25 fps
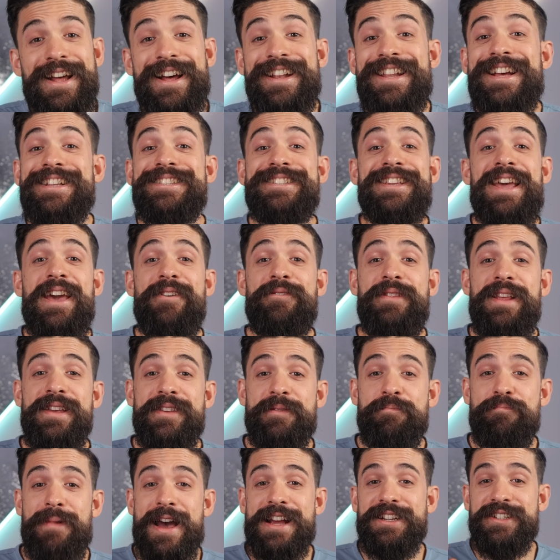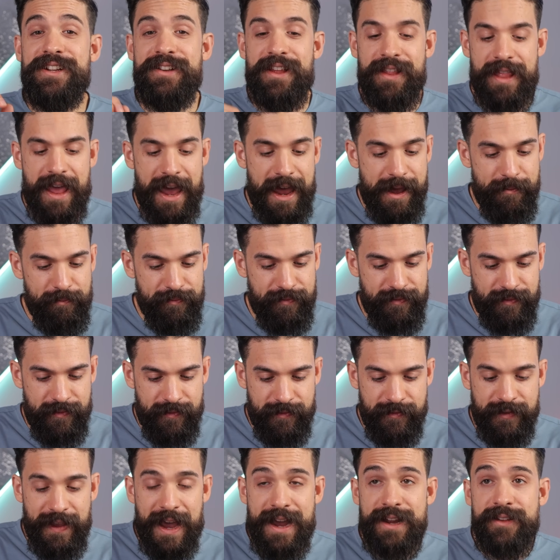Now let's give this measure the name
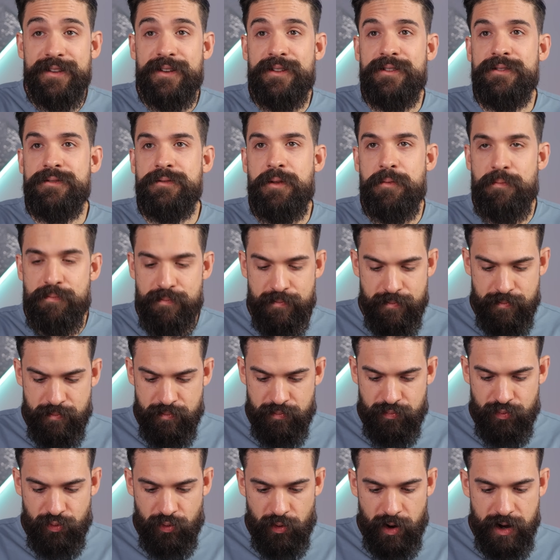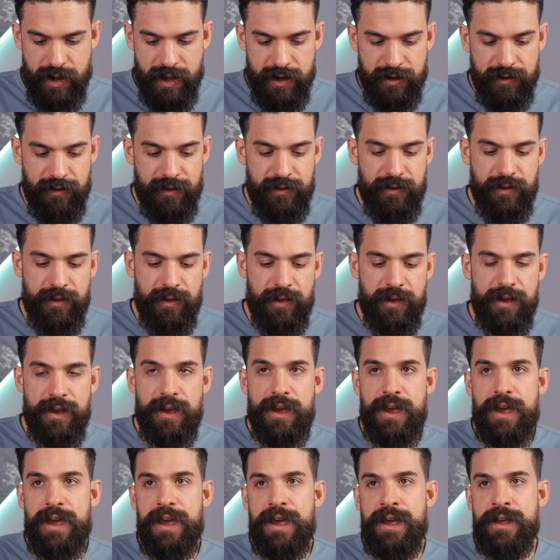title product
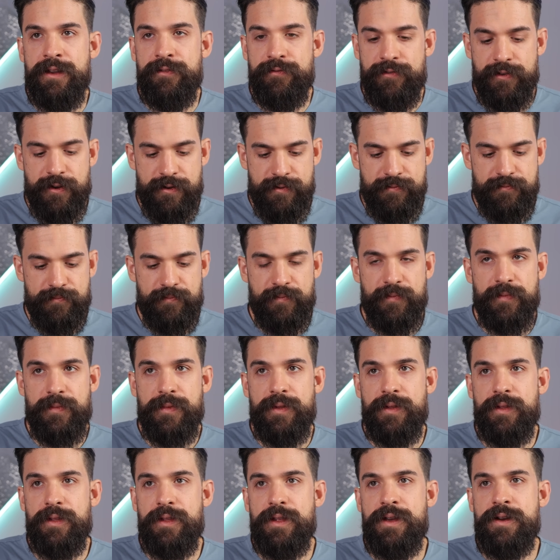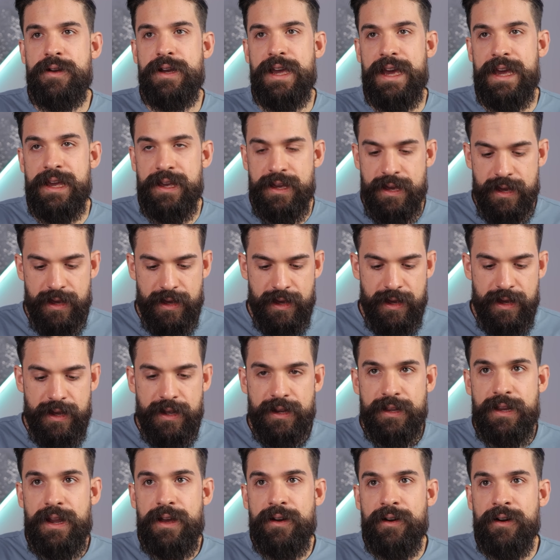info. Okay,
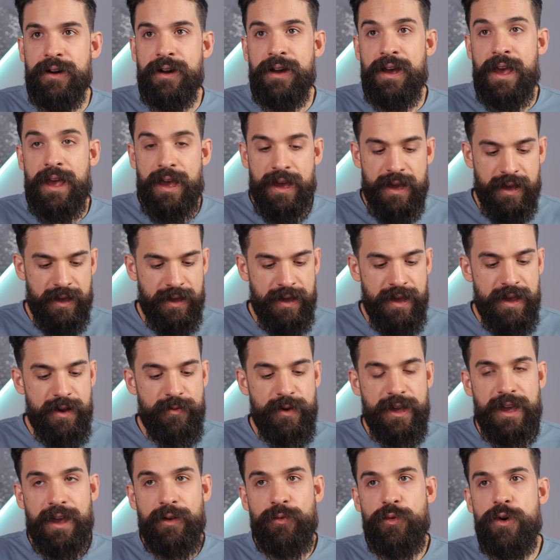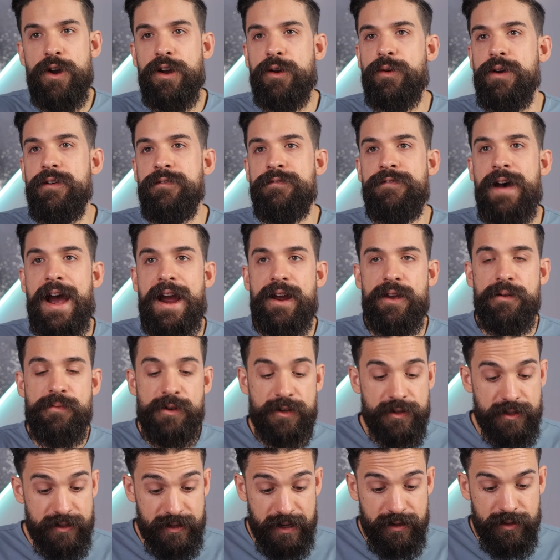now here we can work with
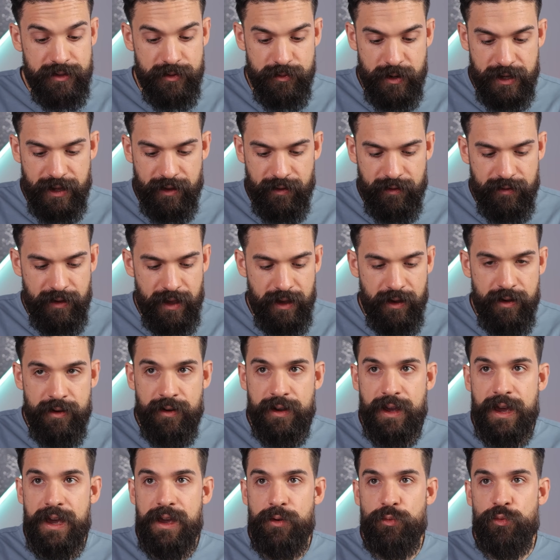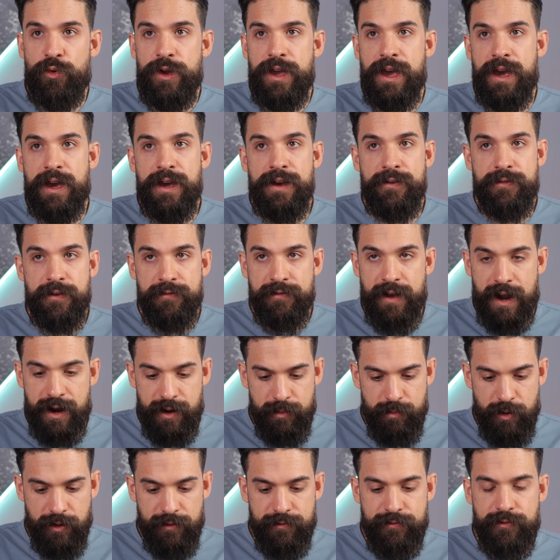variables. So we can say, okay, we have a
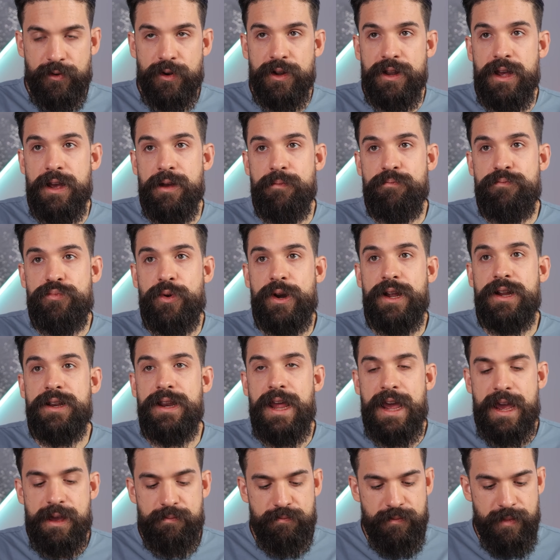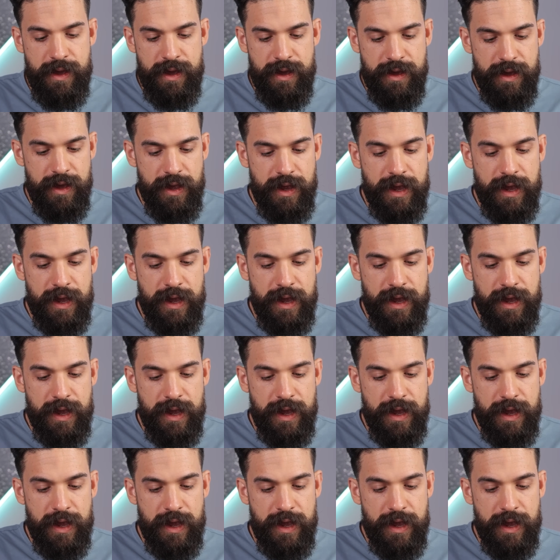variable for the product name.